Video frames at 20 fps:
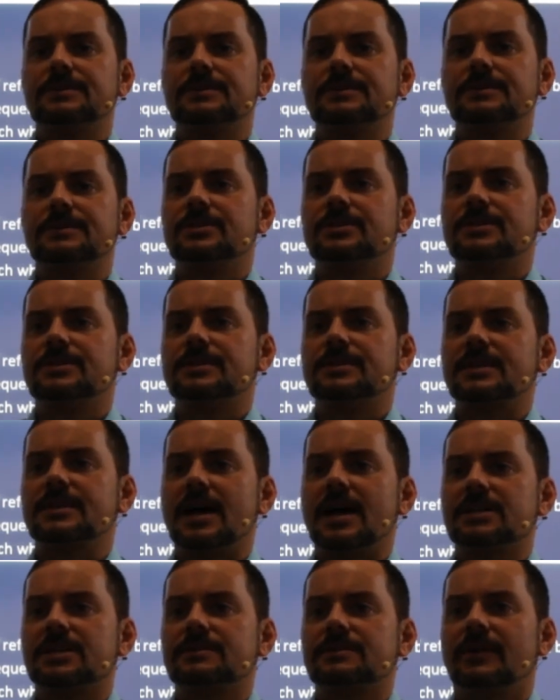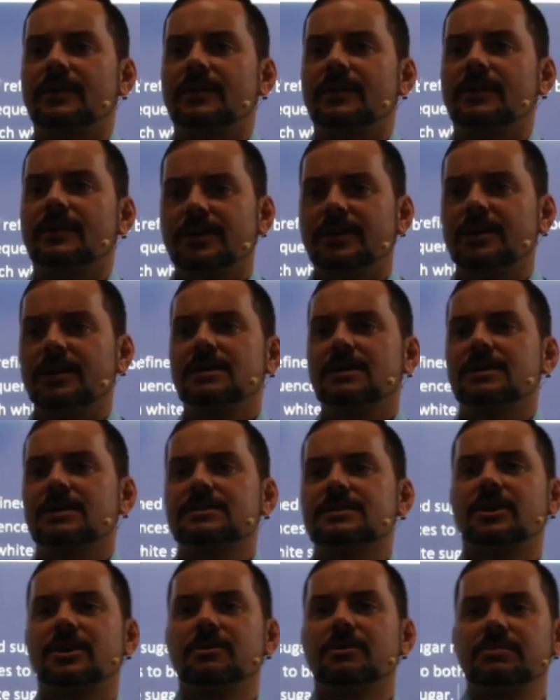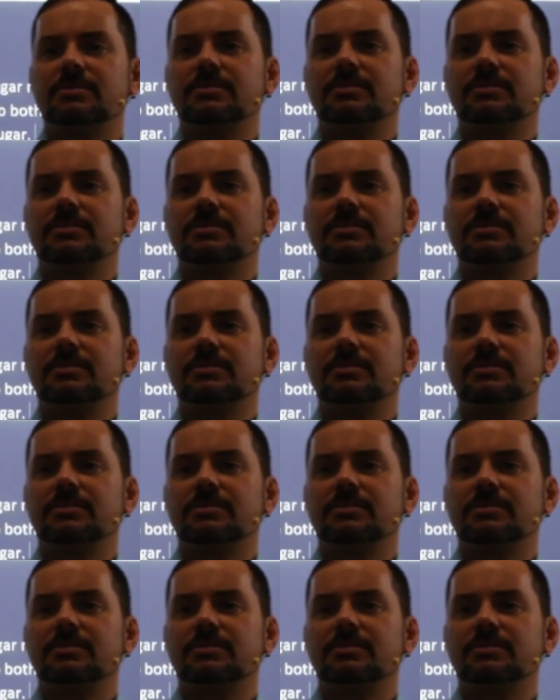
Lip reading: Satisfying Time says, I completely